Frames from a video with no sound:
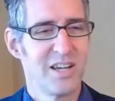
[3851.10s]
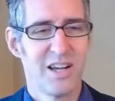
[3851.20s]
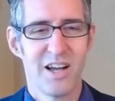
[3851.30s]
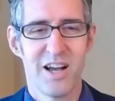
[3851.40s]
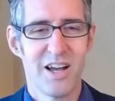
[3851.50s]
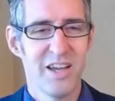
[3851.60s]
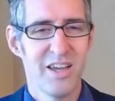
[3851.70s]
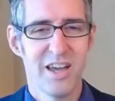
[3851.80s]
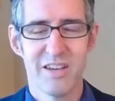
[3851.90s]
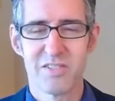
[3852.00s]
I
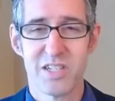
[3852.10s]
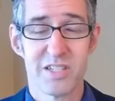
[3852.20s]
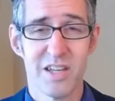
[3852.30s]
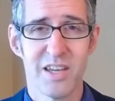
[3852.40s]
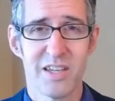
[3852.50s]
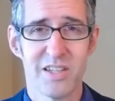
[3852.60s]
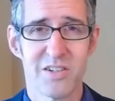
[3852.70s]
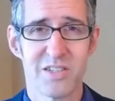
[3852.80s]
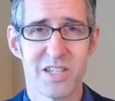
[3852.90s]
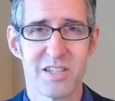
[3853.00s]
have to say,
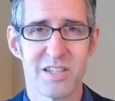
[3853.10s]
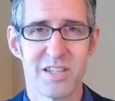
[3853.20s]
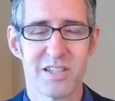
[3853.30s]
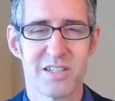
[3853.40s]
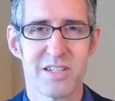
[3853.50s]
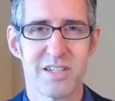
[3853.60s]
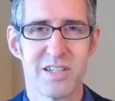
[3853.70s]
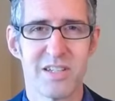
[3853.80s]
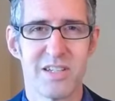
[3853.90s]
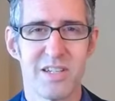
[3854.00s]
years into this,
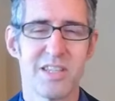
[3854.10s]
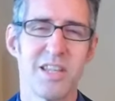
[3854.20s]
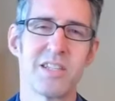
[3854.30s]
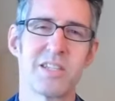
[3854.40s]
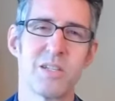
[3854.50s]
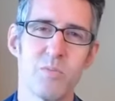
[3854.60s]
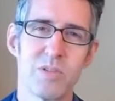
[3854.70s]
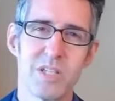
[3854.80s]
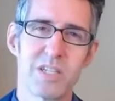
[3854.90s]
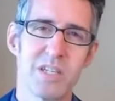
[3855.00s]
that
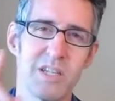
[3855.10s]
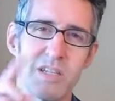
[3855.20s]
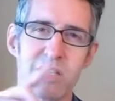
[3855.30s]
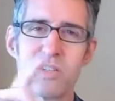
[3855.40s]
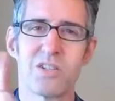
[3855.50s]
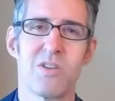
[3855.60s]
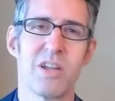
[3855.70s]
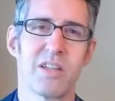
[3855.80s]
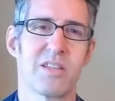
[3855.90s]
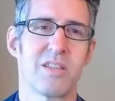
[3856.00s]
simplicity is the
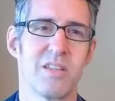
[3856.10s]
strength.